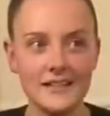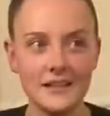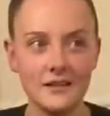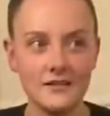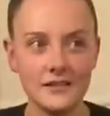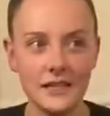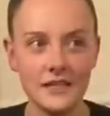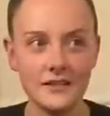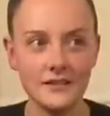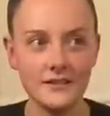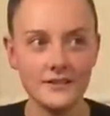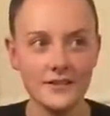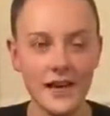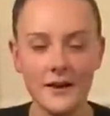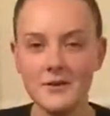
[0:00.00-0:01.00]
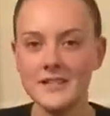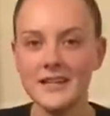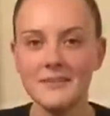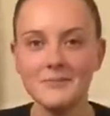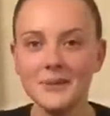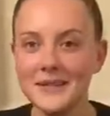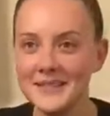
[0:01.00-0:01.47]
I was
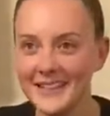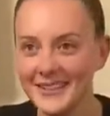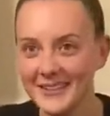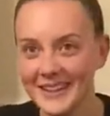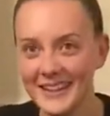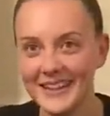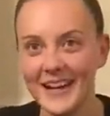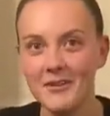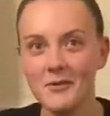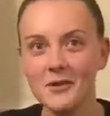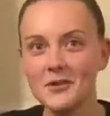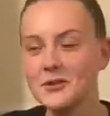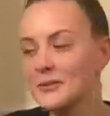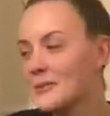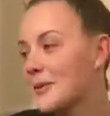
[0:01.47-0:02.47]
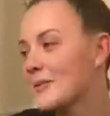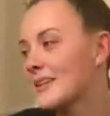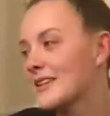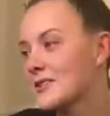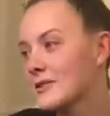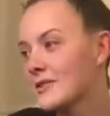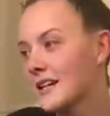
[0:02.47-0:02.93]
like, please tell your cat what jumped on me.
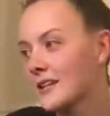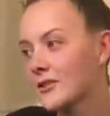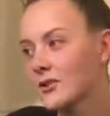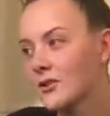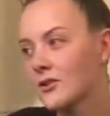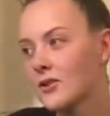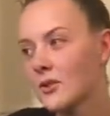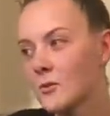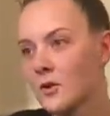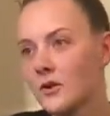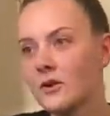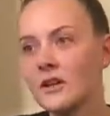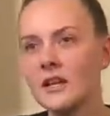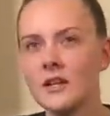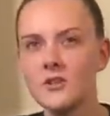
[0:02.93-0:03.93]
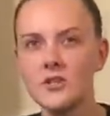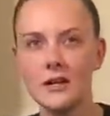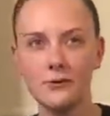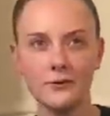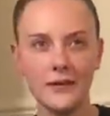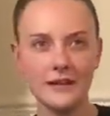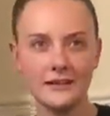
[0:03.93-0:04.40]
She was like, no, no, what? So I
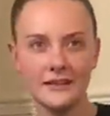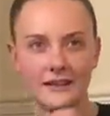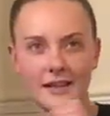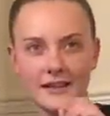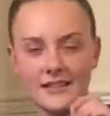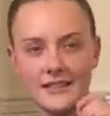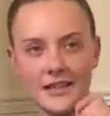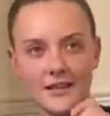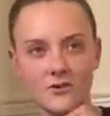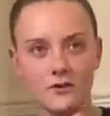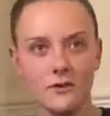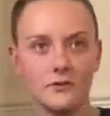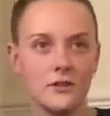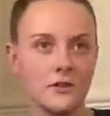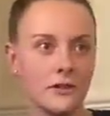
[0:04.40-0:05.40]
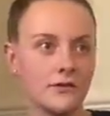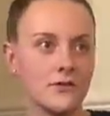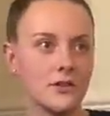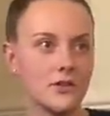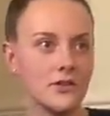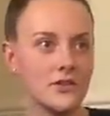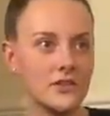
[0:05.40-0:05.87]
finally like start drifting off to
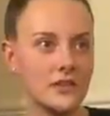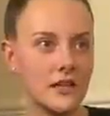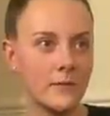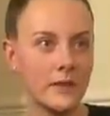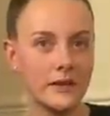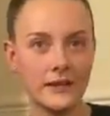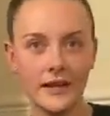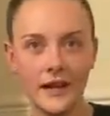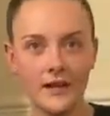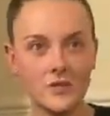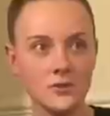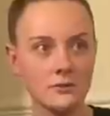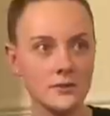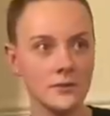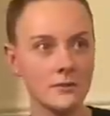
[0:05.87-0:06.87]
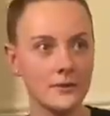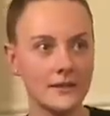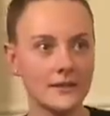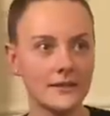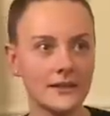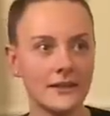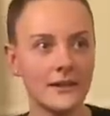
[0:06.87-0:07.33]
go to sleep, and the cat jumped on me.
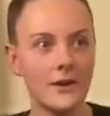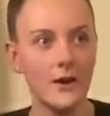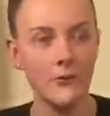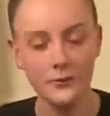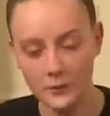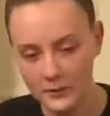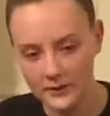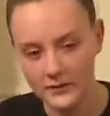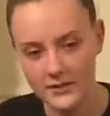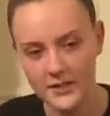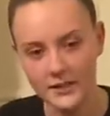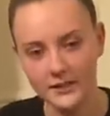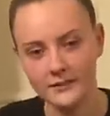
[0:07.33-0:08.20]
Off the windowsill.